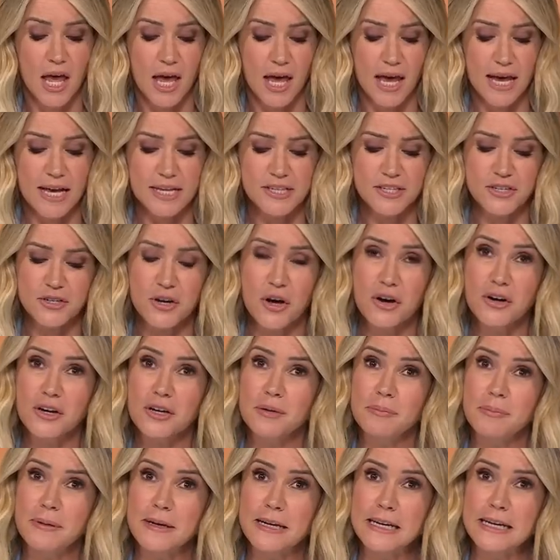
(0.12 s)
It's not
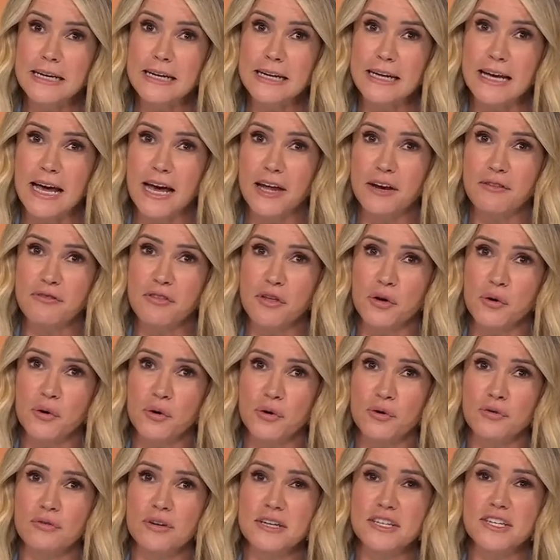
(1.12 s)
completely out of the
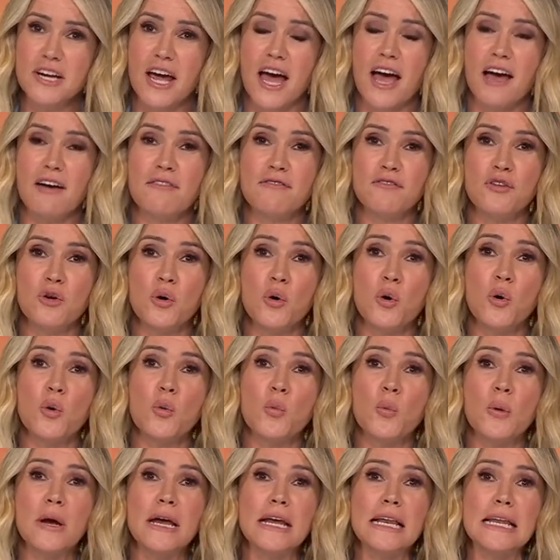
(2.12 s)
ordinary to have your
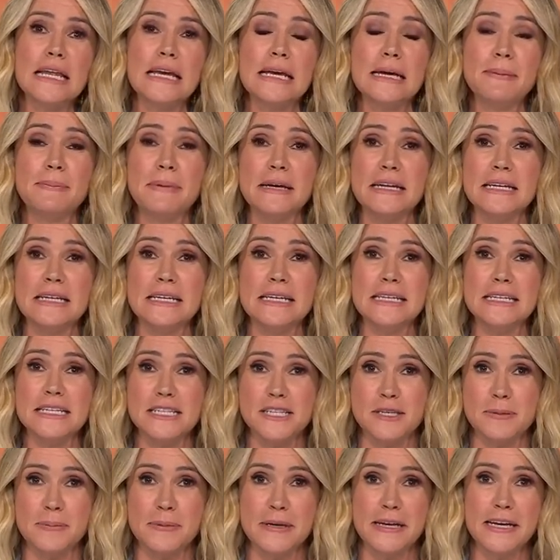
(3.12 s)
wheelie bin
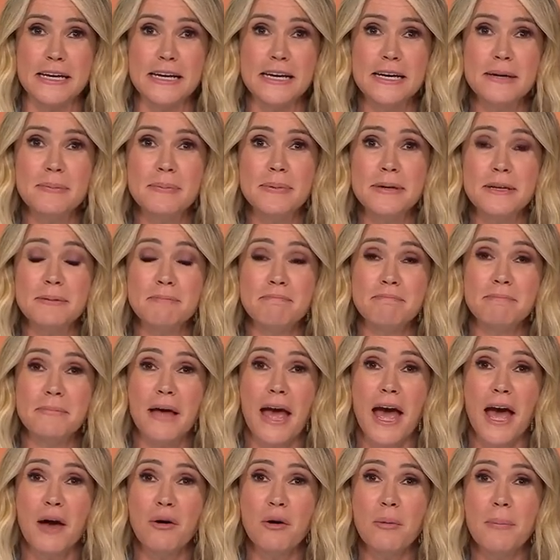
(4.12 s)
disappear, but
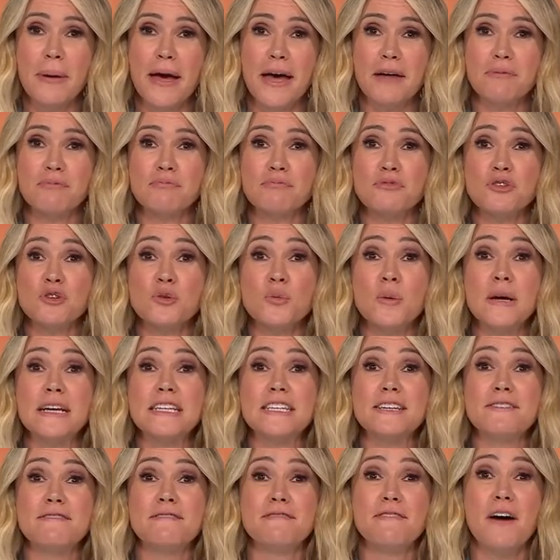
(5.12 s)
how about
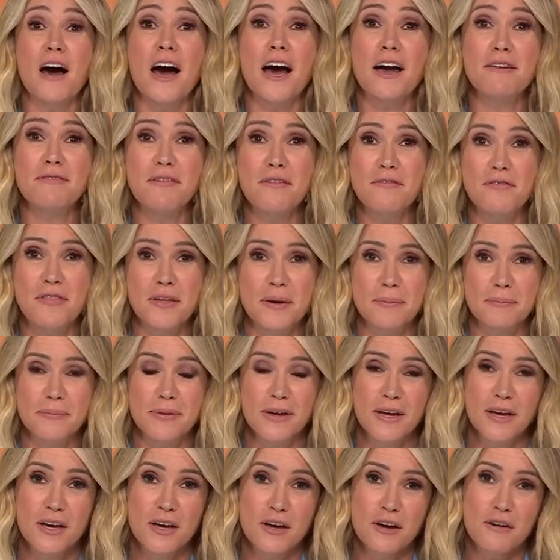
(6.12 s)
25 of them?
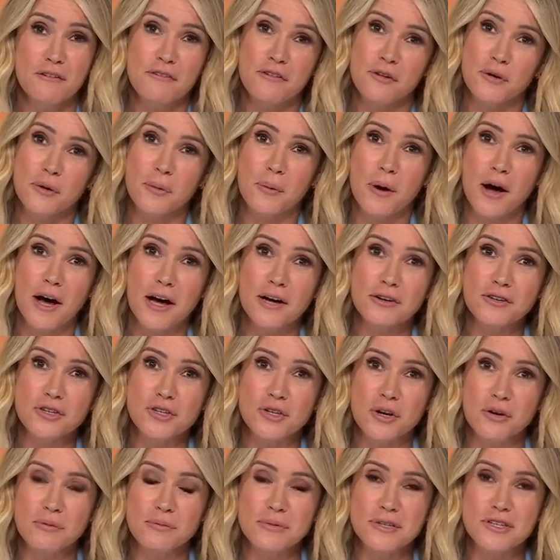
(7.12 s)
For a while,
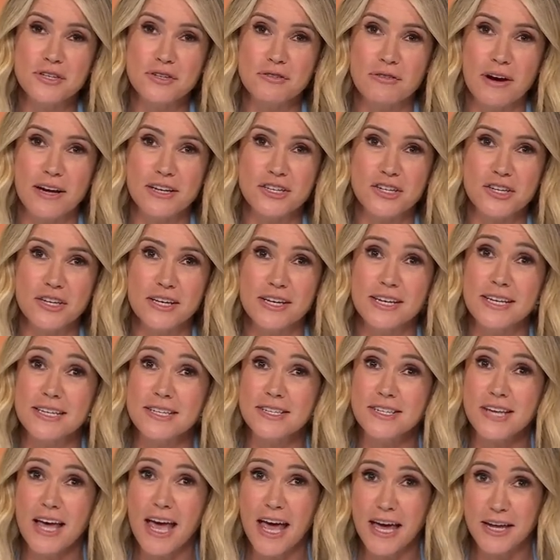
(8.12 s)
John was scratching
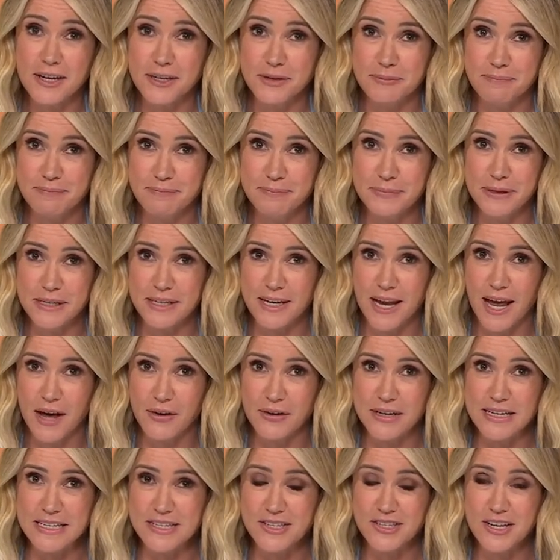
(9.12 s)
his head, but now
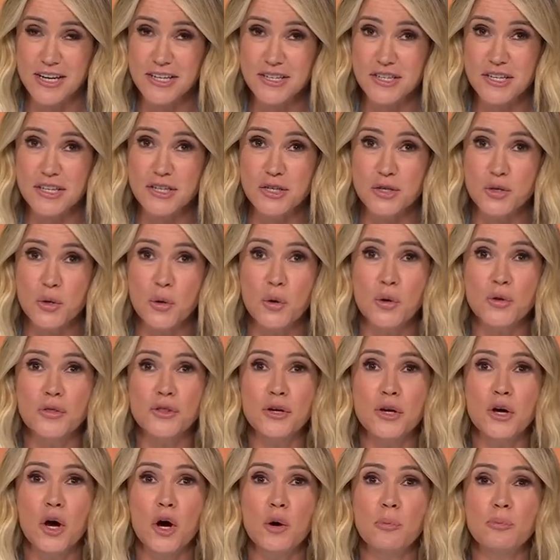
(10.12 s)
he says he's caught
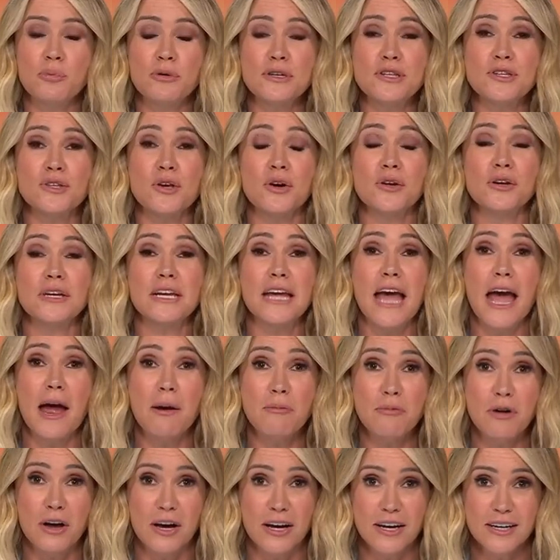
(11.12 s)
the culprits on
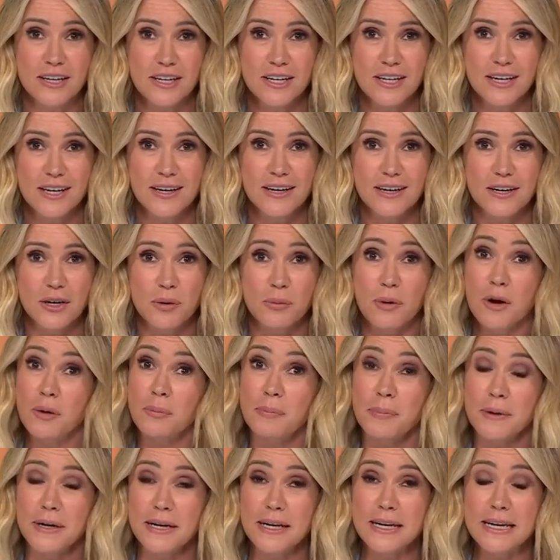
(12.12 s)
camera and he
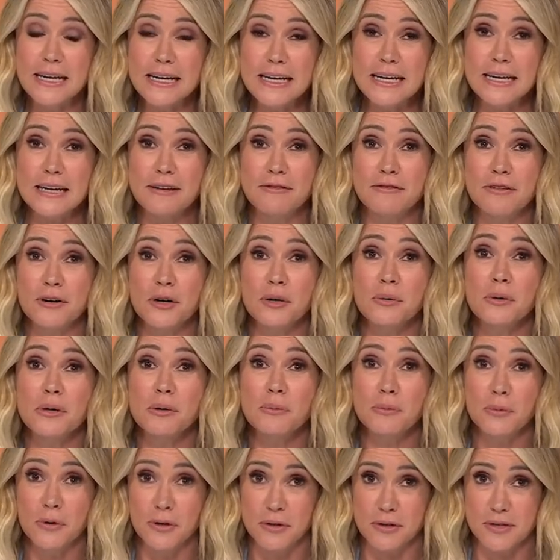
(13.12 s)
won't believe who
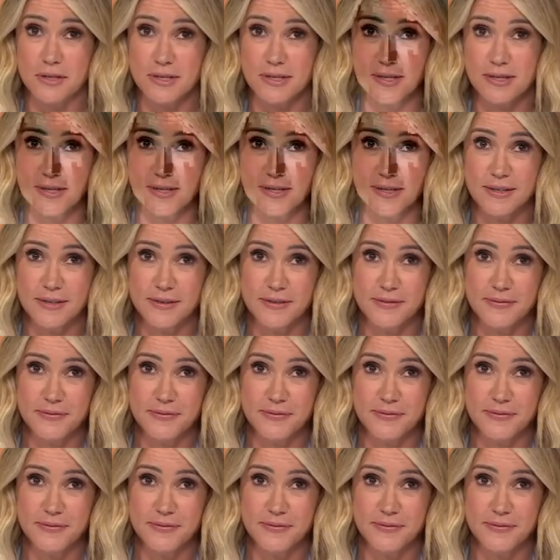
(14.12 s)
it was.